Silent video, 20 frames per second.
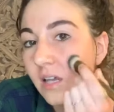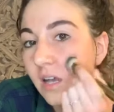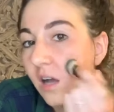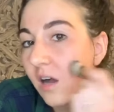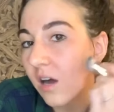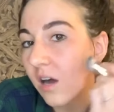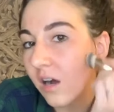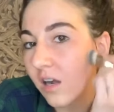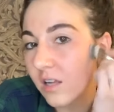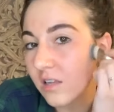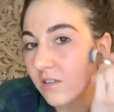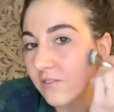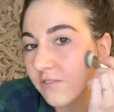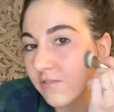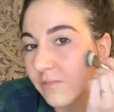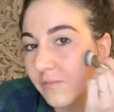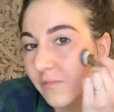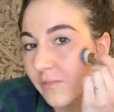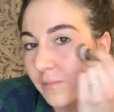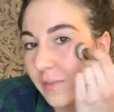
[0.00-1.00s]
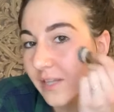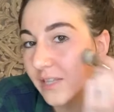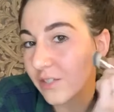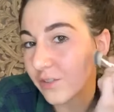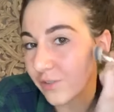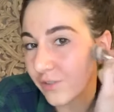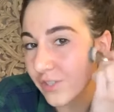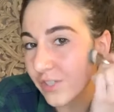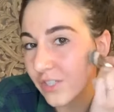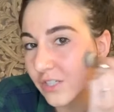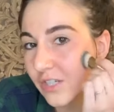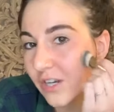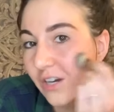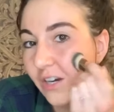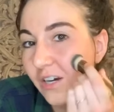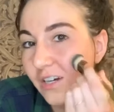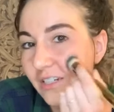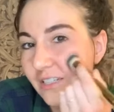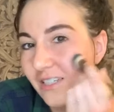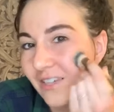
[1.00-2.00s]
all of my little
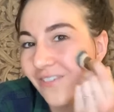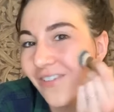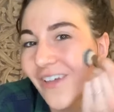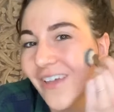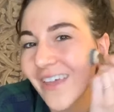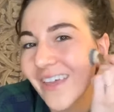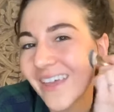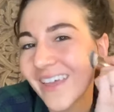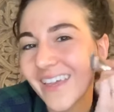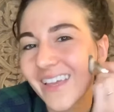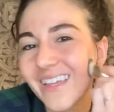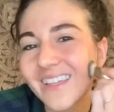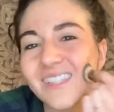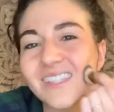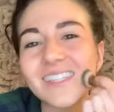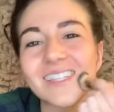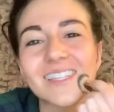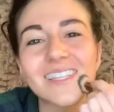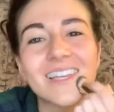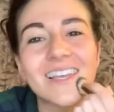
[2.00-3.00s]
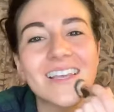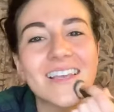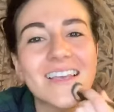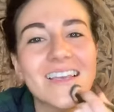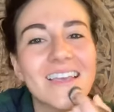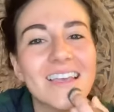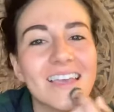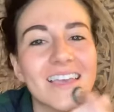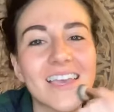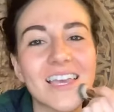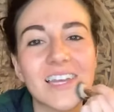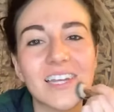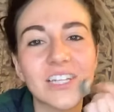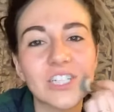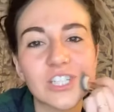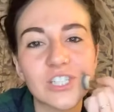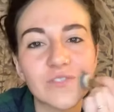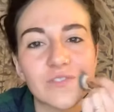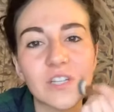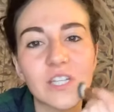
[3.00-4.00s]
scar divots, and I
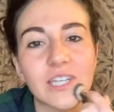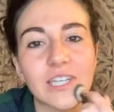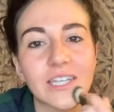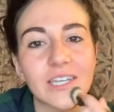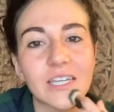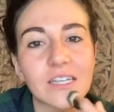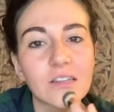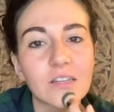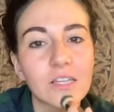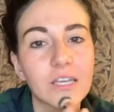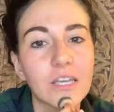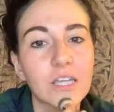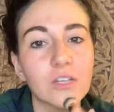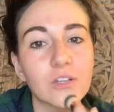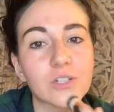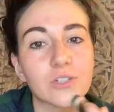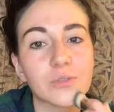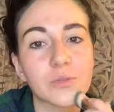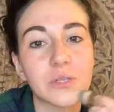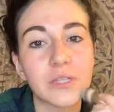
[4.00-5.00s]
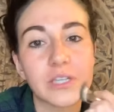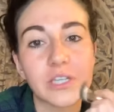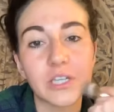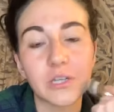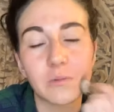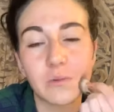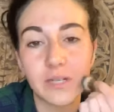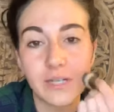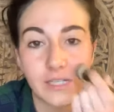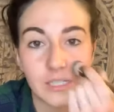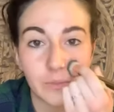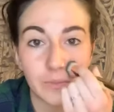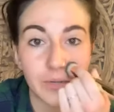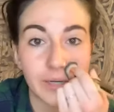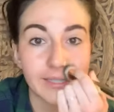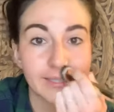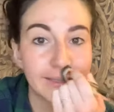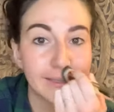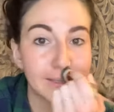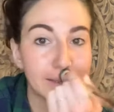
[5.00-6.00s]
just feel like it looks really good when it's
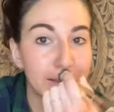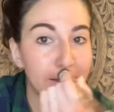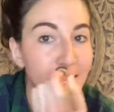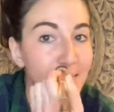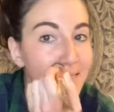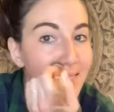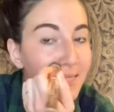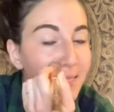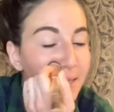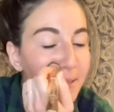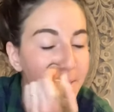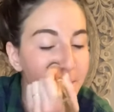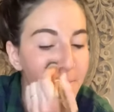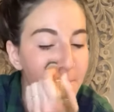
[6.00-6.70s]
pressed into the skin.